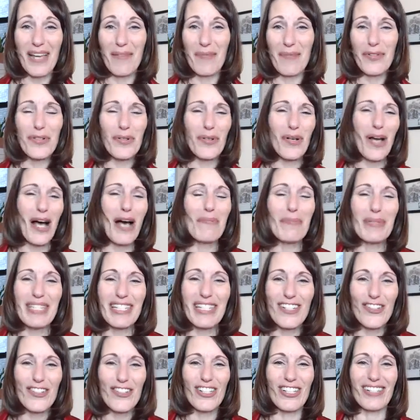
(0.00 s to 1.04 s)
There's no
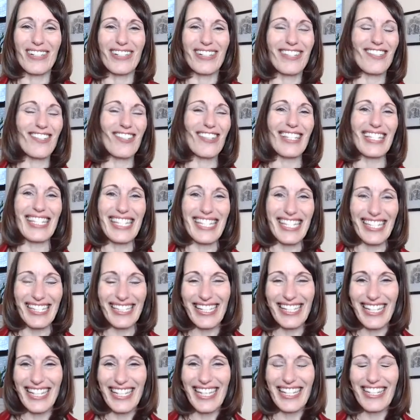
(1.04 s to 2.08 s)
competition. It's just a
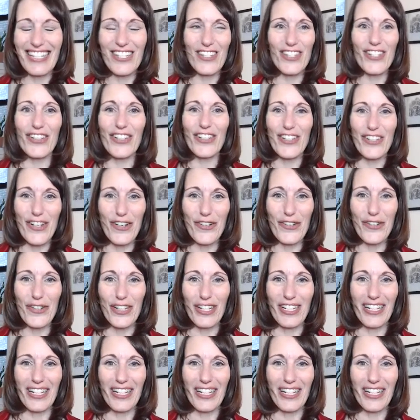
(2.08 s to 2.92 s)
silly notion.